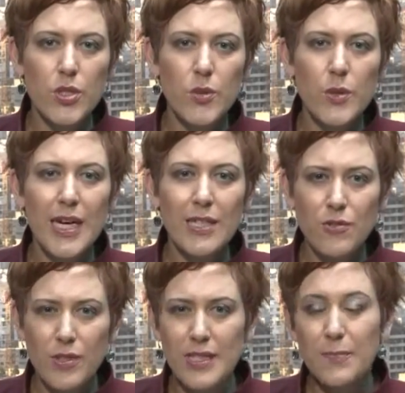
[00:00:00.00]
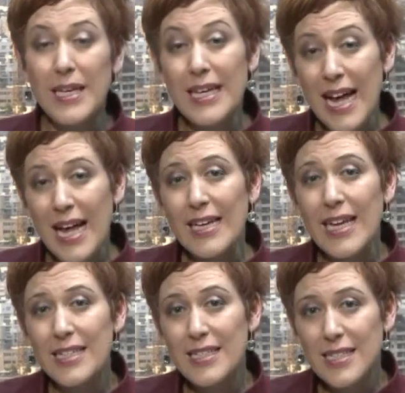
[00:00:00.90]
the two countries began
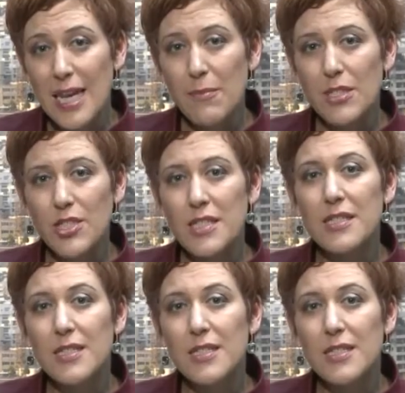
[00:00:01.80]
and established